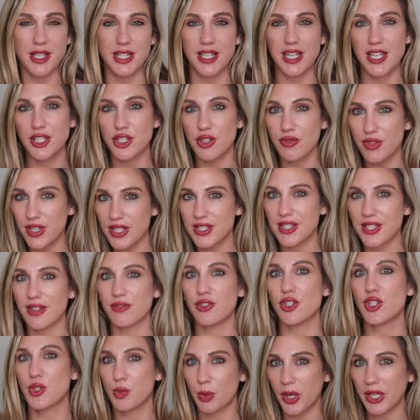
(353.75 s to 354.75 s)
Like each of these I've
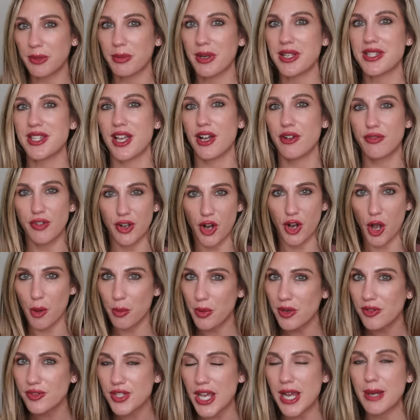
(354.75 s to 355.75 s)
just sprayed myself a
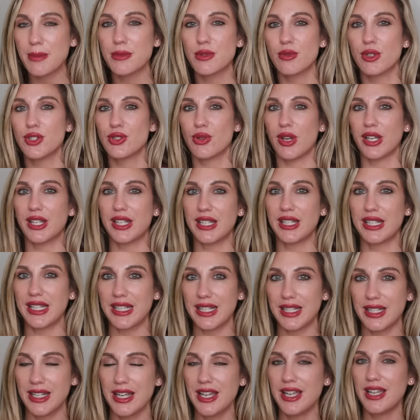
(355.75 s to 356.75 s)
couple of times with, so I could
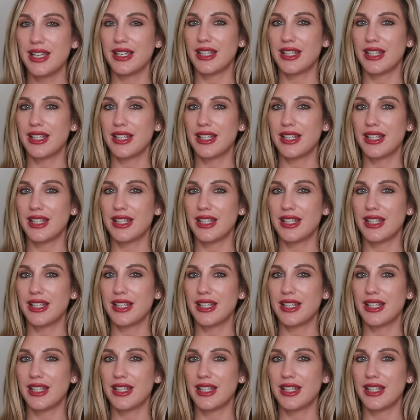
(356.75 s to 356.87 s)
get